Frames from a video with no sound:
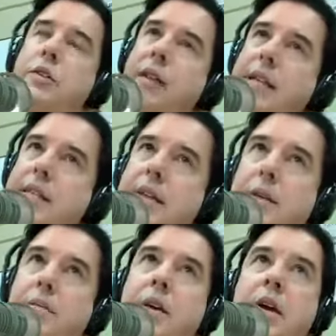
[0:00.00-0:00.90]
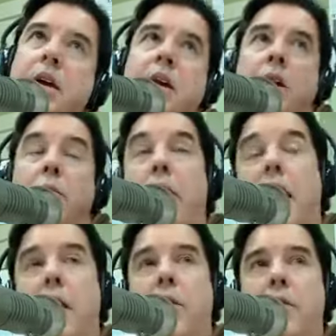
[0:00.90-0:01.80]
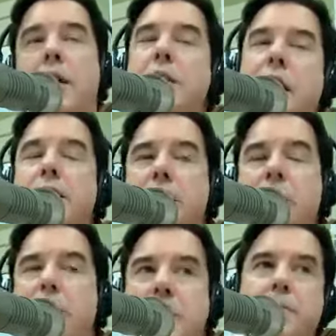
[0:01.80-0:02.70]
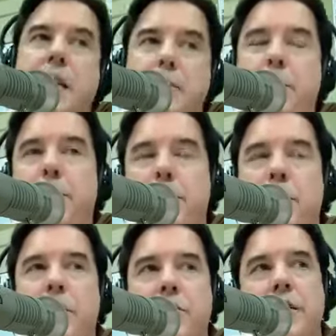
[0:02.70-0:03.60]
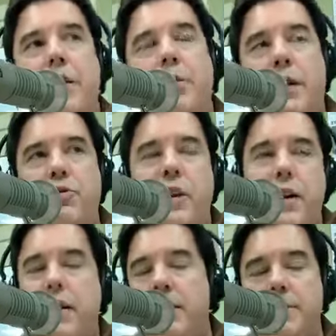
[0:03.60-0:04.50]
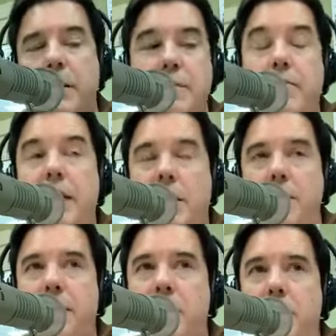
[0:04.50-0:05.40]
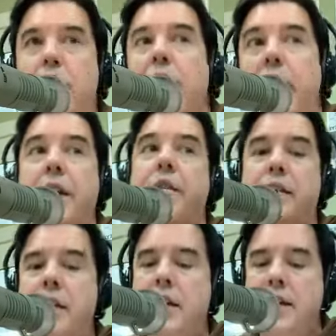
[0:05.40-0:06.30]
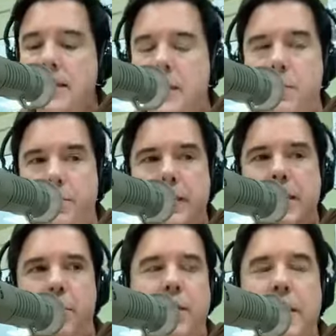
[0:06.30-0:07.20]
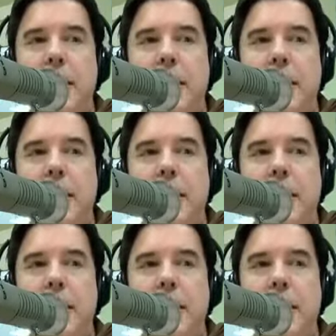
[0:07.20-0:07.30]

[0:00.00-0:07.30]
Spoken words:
So that's him. Wow. Because you know, sometimes people don't understand when I'm trying. Sometimes I'm not the best communicator, and someone may say, "Well, he